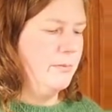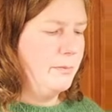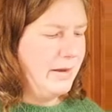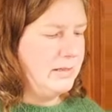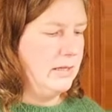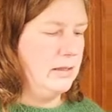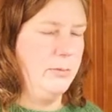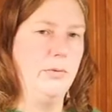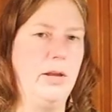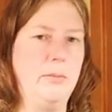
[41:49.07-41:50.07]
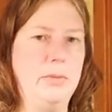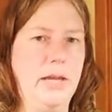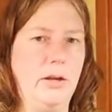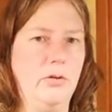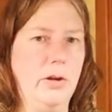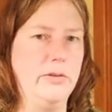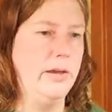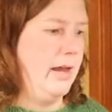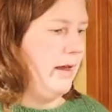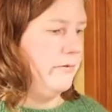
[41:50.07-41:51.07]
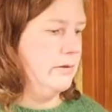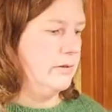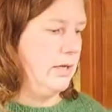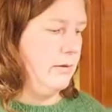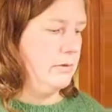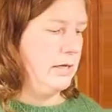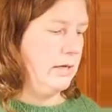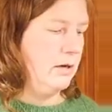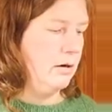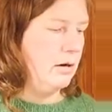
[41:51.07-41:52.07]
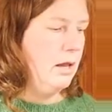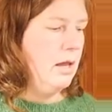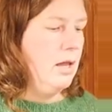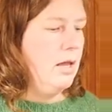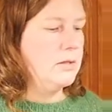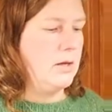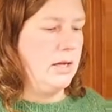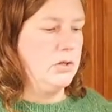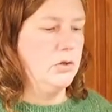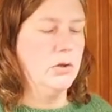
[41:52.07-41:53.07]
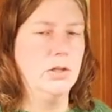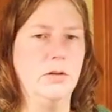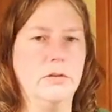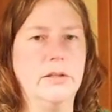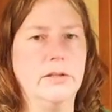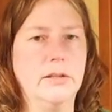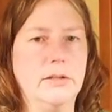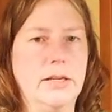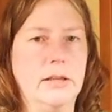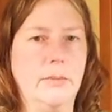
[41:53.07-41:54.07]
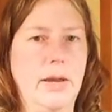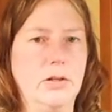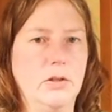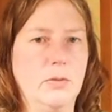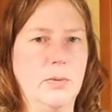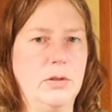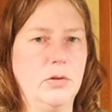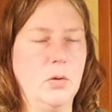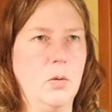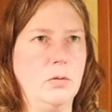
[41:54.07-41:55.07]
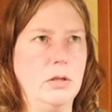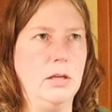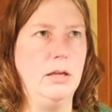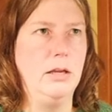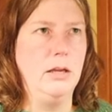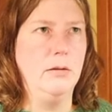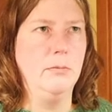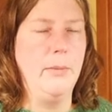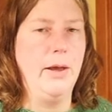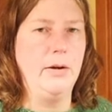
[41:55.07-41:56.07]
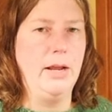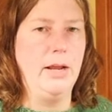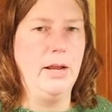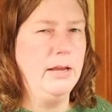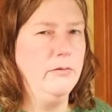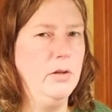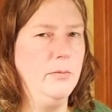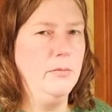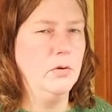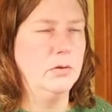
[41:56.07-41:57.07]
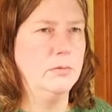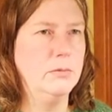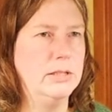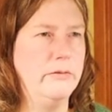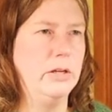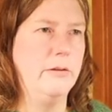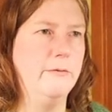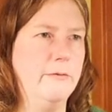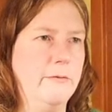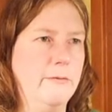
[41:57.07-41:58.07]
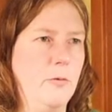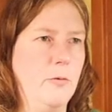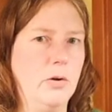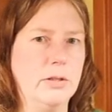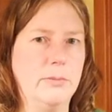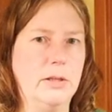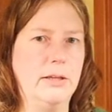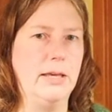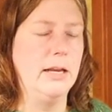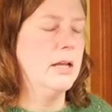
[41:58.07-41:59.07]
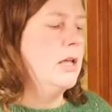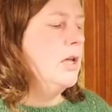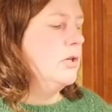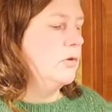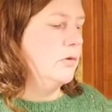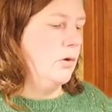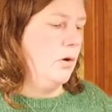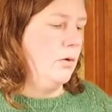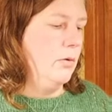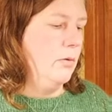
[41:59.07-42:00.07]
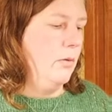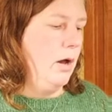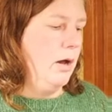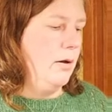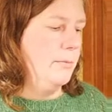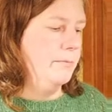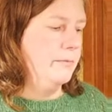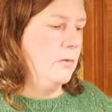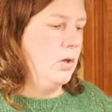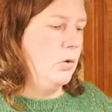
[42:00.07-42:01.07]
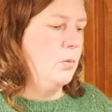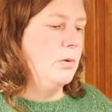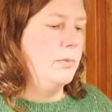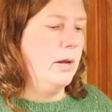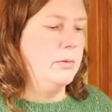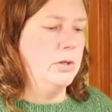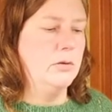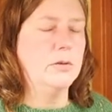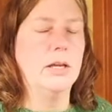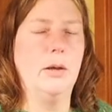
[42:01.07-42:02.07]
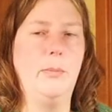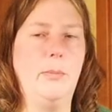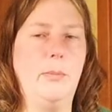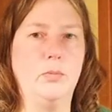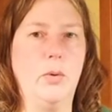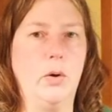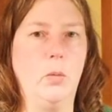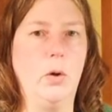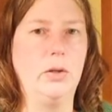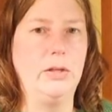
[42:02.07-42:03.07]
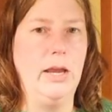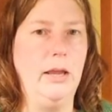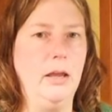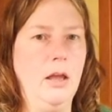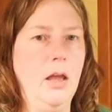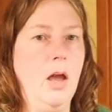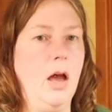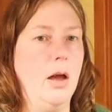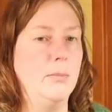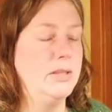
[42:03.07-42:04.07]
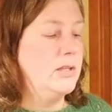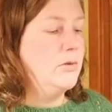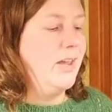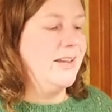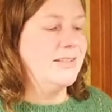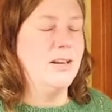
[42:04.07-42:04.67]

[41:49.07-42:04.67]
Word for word: basically blank grid. They have a timeline here, so I guess you could use this as daily pages, but there's only about 80 of them, or 74, something like that. So you wouldn't be able to use like a page per workday, but that's okay because I